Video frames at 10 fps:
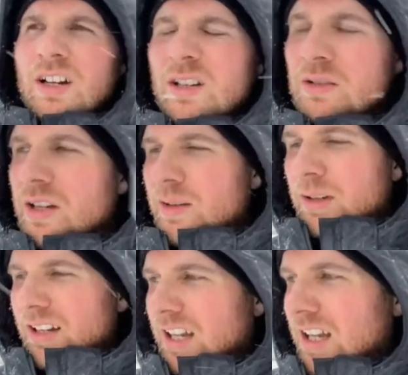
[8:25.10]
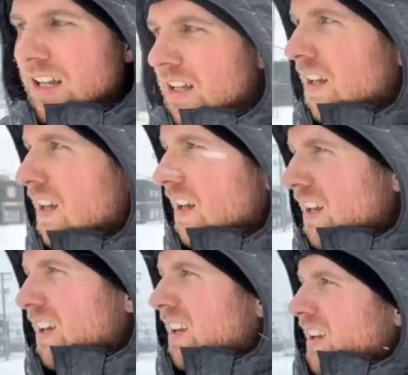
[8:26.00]
yeah, all of this road
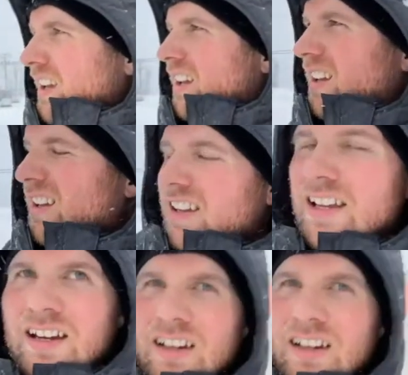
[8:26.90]
is